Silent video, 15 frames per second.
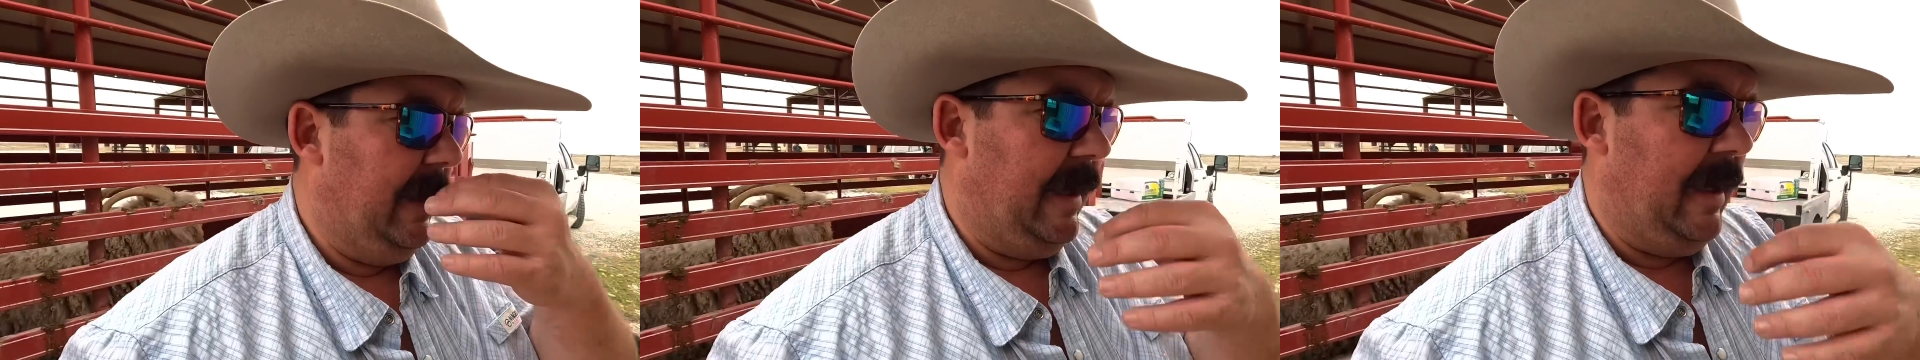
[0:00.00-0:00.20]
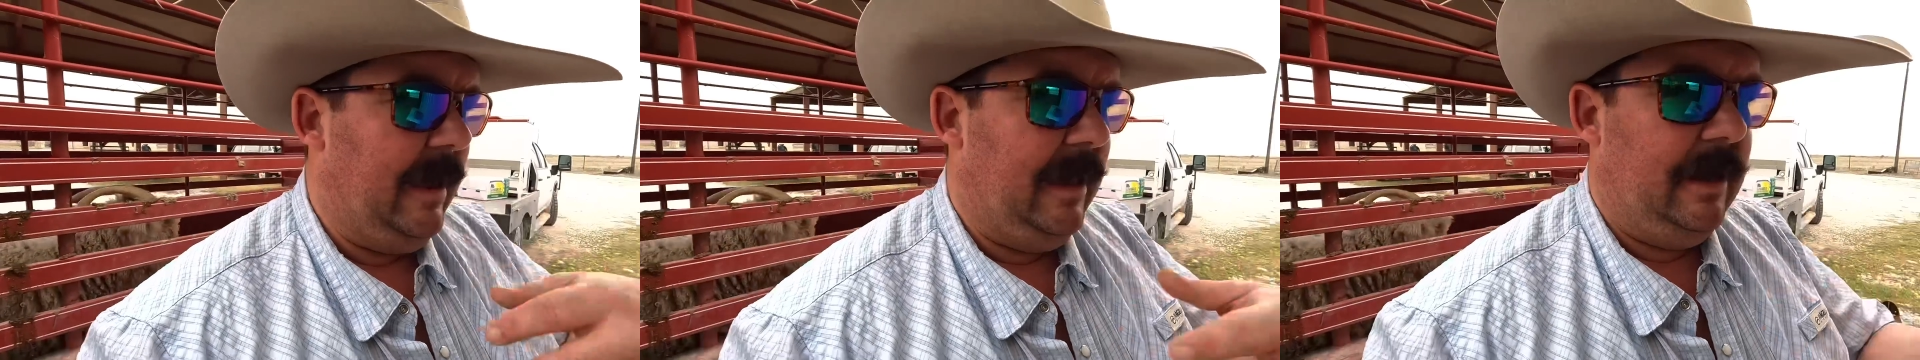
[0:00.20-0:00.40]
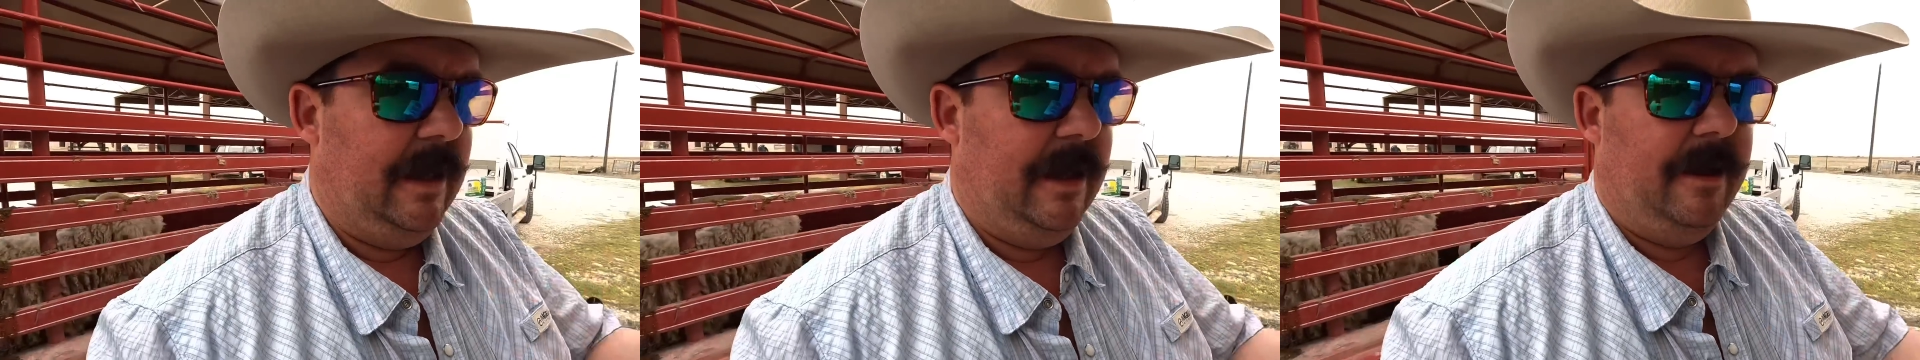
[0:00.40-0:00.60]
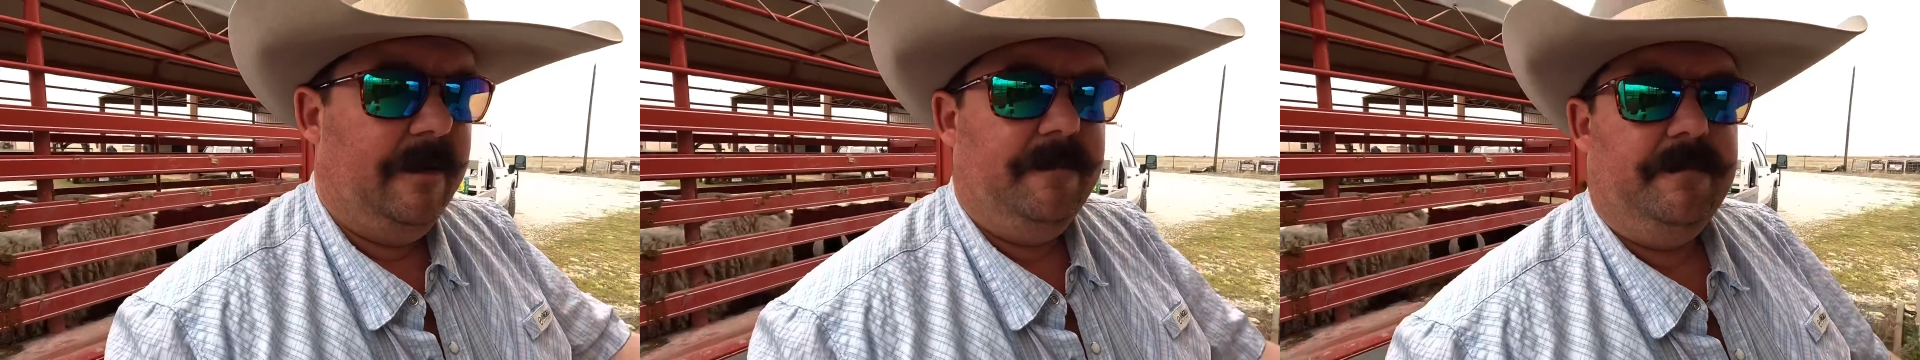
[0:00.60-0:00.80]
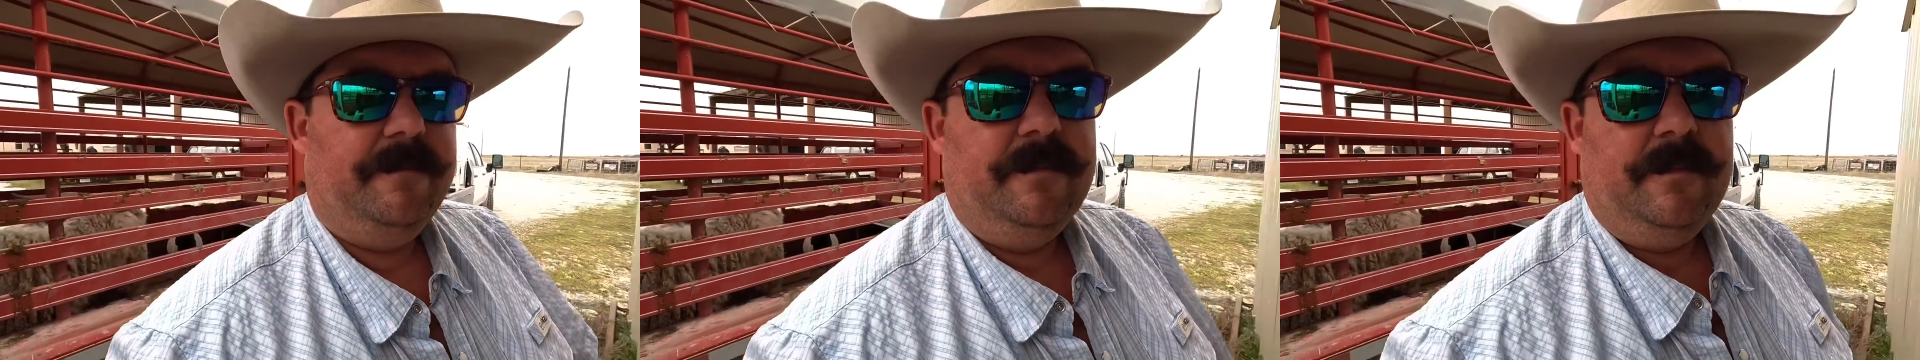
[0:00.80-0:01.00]
And uh,
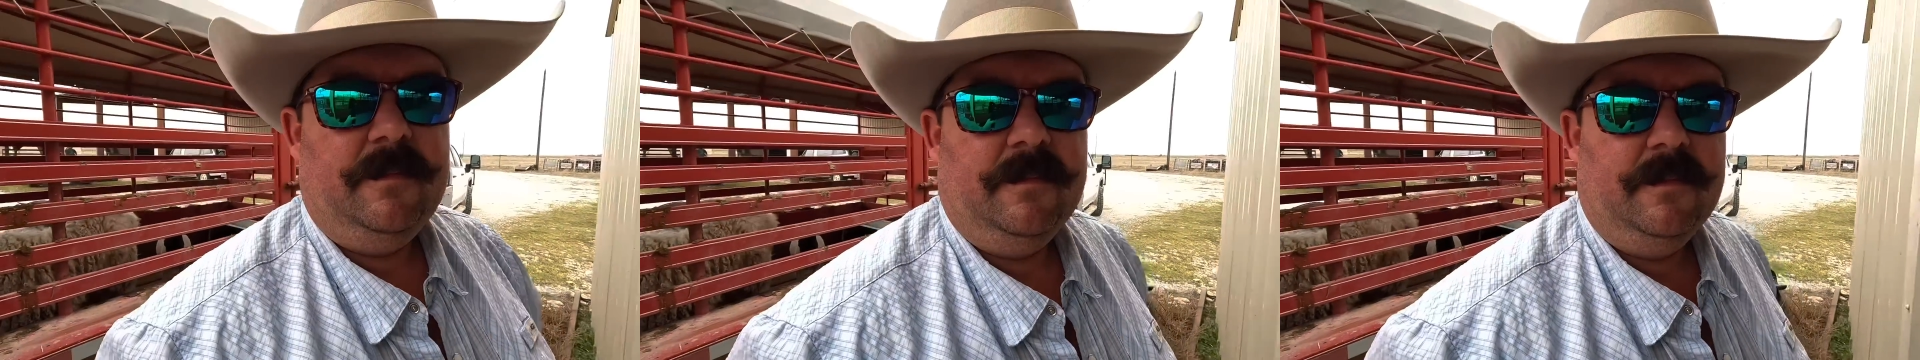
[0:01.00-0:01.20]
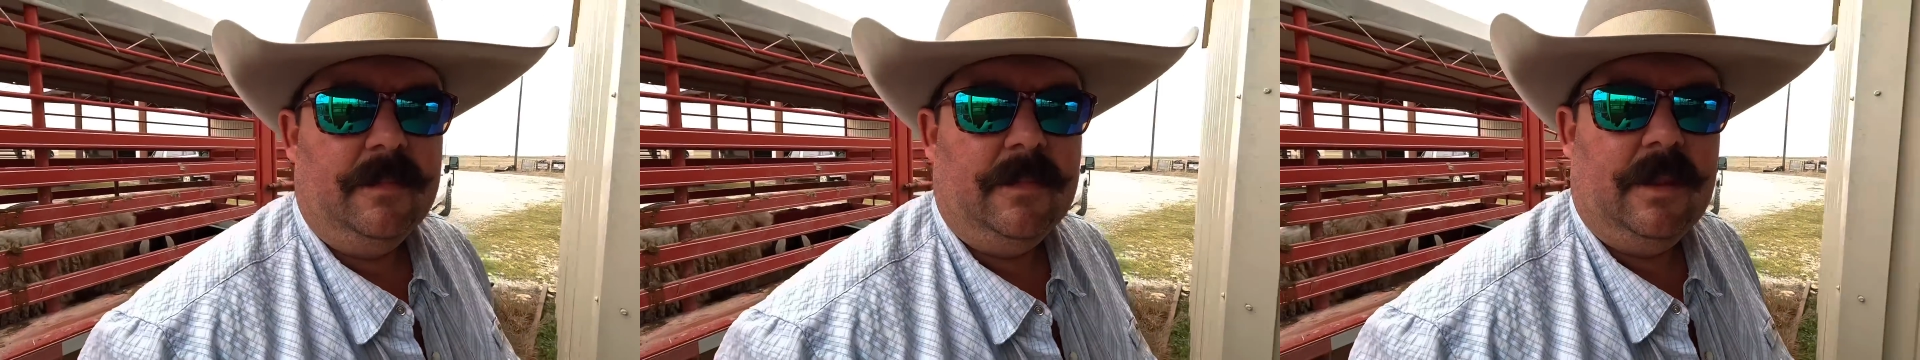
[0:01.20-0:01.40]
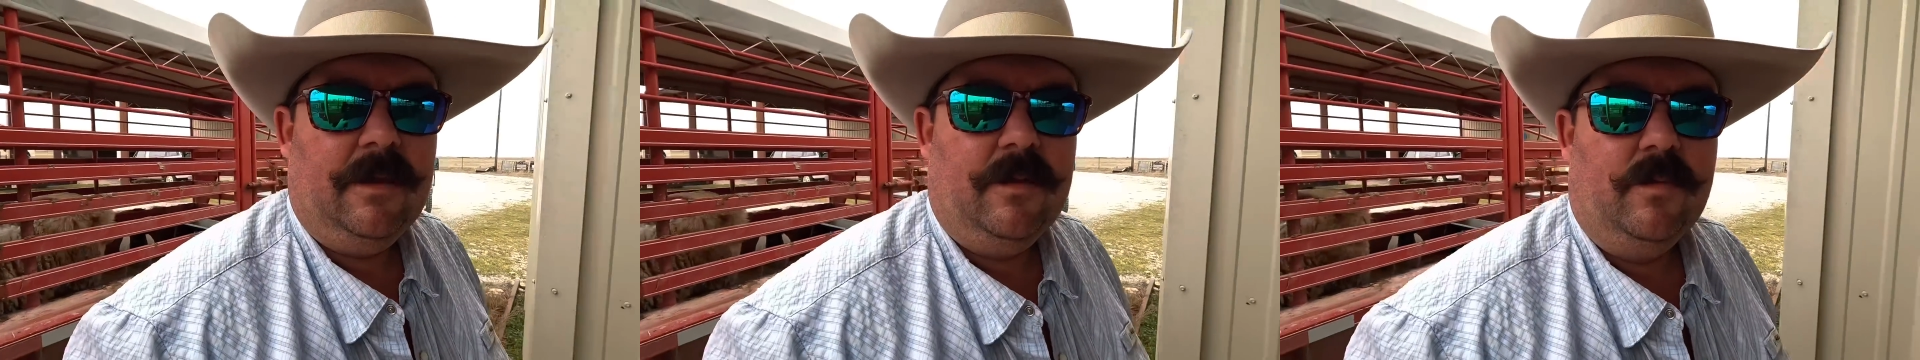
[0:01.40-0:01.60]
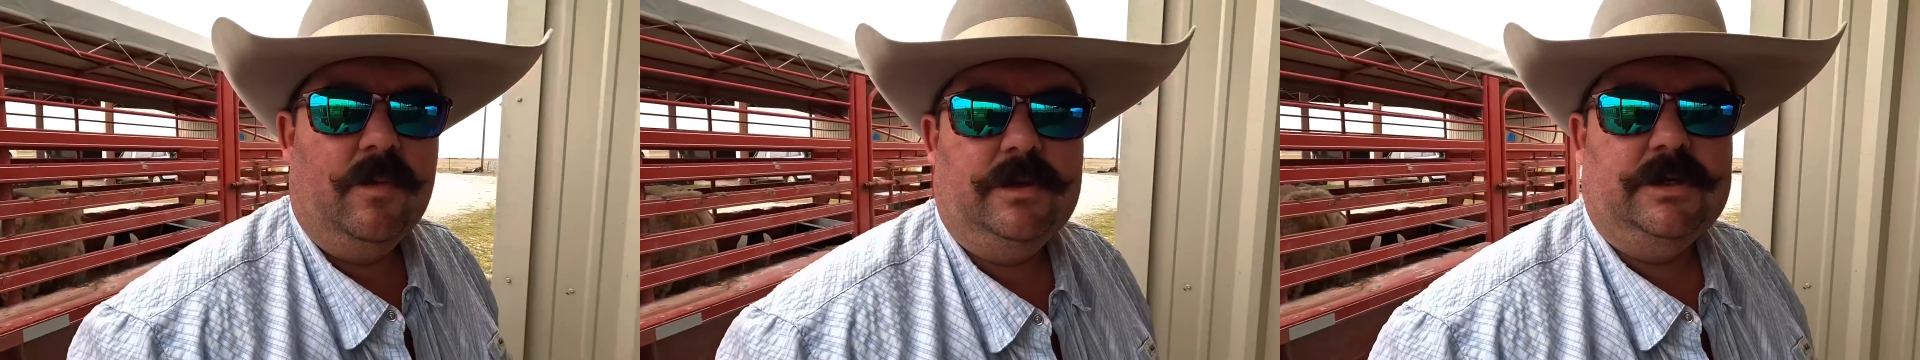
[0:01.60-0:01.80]
we'll